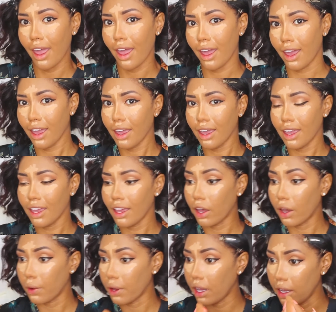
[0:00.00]
Hey,
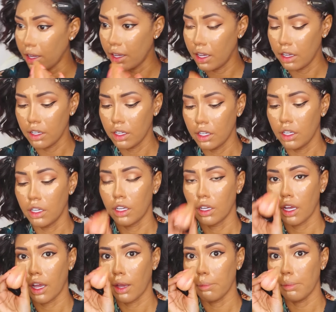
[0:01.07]
okay,
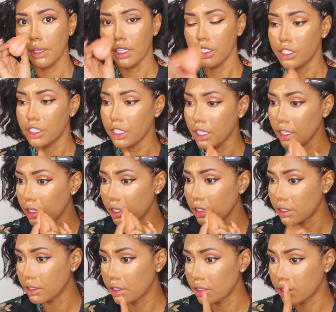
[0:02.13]
pinch it,
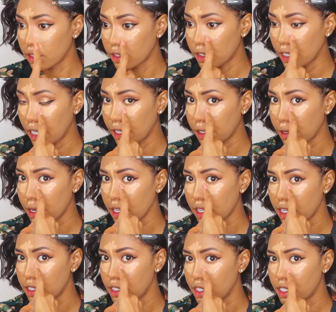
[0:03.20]
try to create
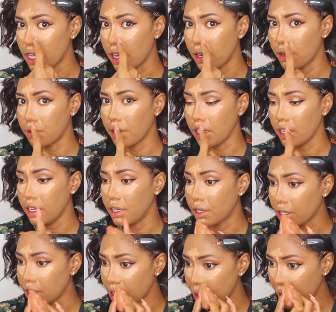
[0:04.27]
that shadow right here
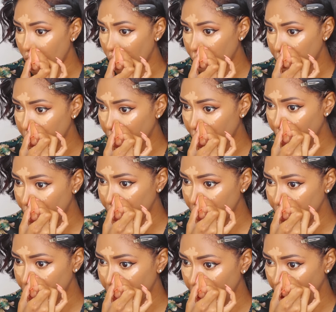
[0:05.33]
because it'll help with
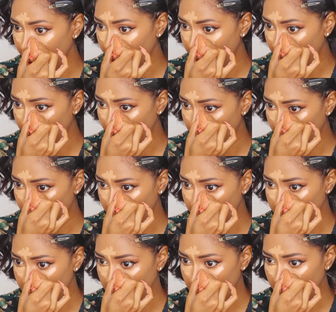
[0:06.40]
contouring.
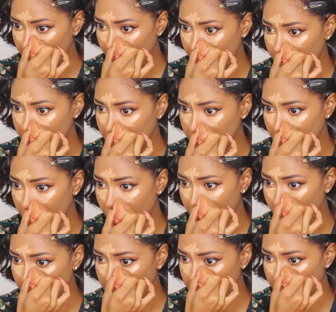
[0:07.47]
So lightly just go
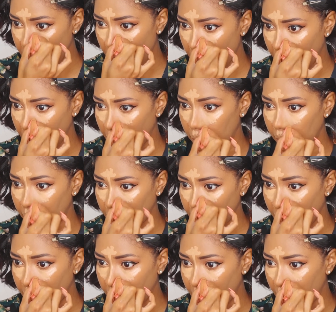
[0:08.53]
up and down and create
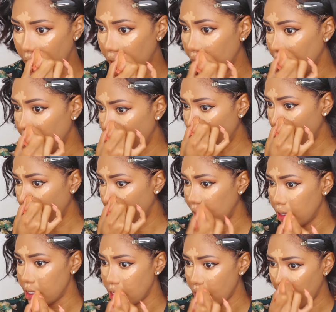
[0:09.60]
that line on
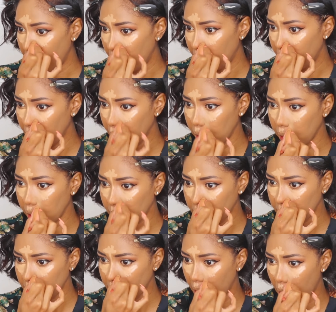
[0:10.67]
the side of your
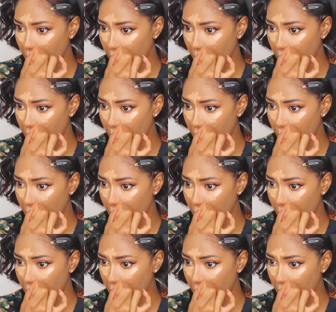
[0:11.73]
nose.